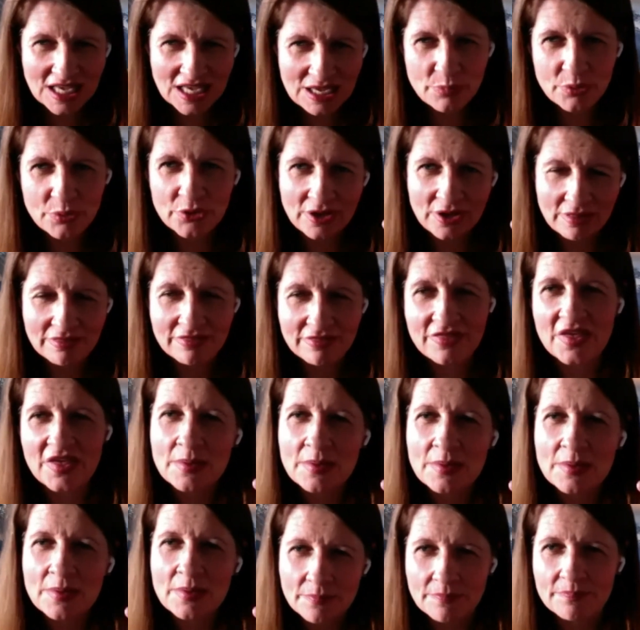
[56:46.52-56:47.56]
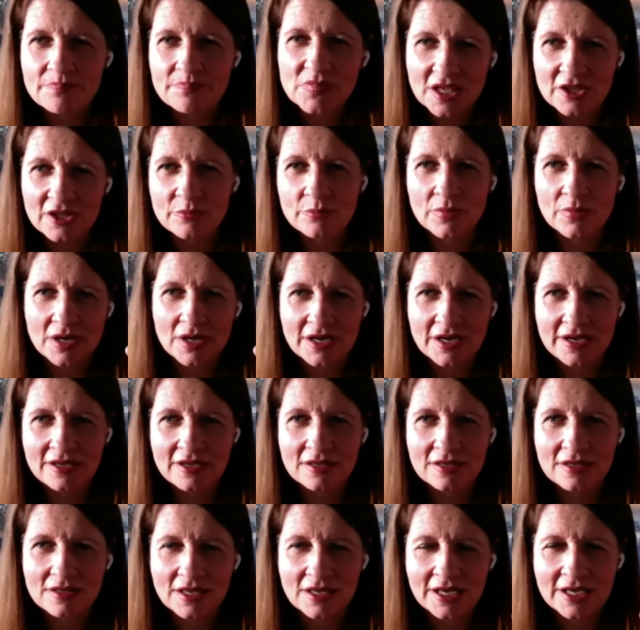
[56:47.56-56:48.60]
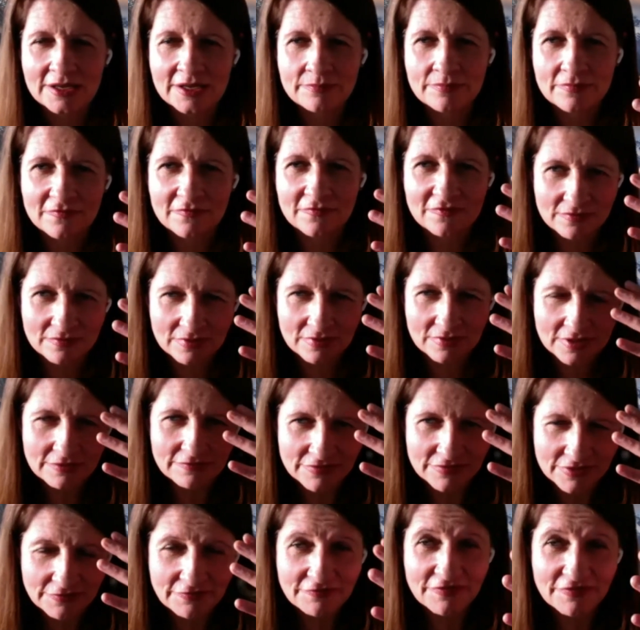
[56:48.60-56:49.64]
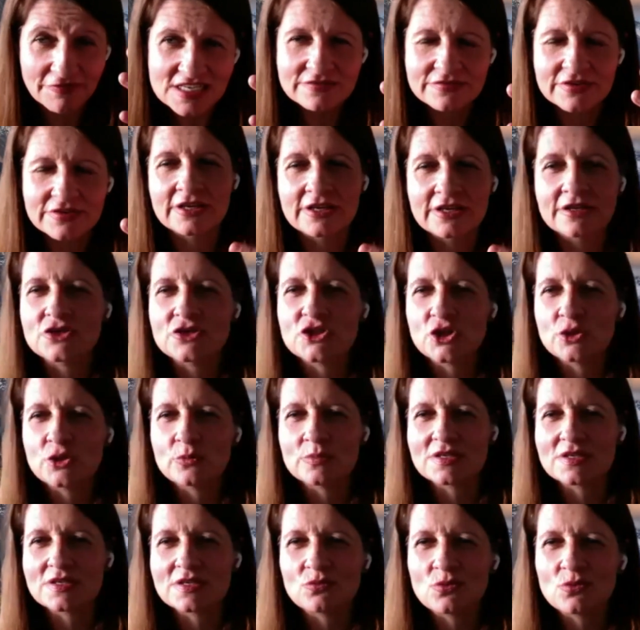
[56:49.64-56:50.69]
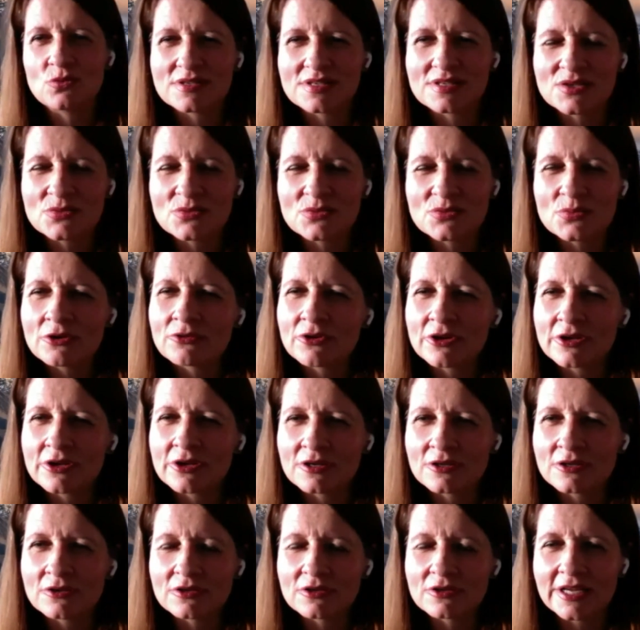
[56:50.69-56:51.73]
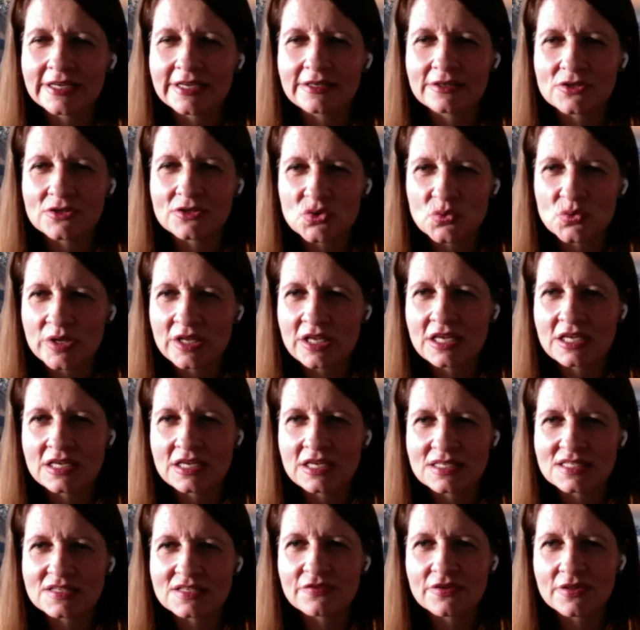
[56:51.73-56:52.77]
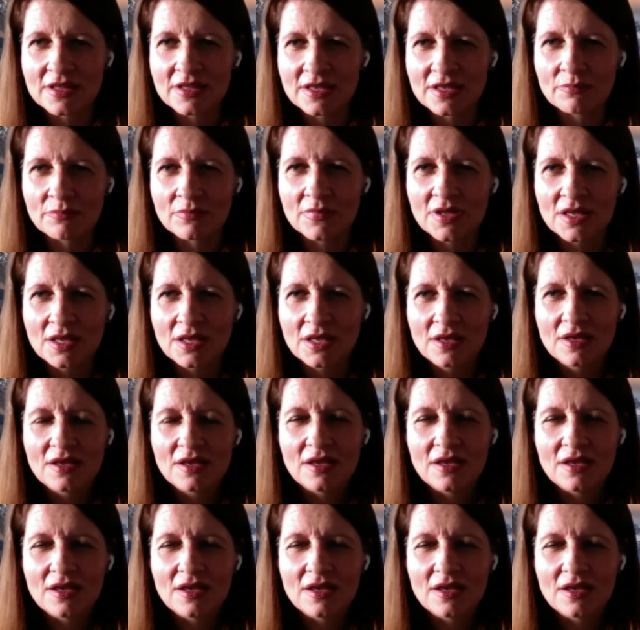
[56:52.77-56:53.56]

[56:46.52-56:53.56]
keep putting them in my the front of it in terms of what's the world going to look like in 20 years for them,